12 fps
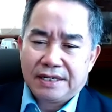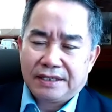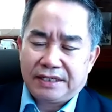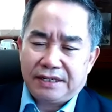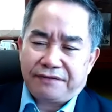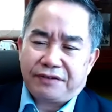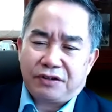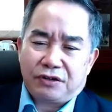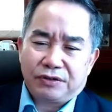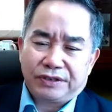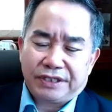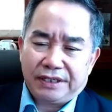
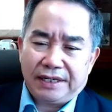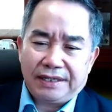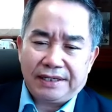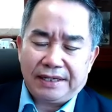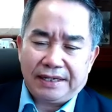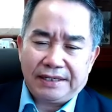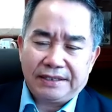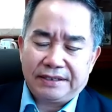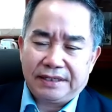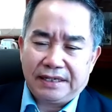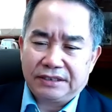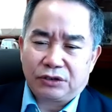default
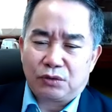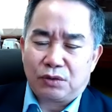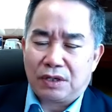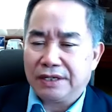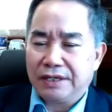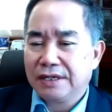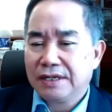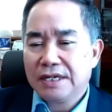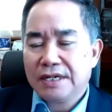and so on.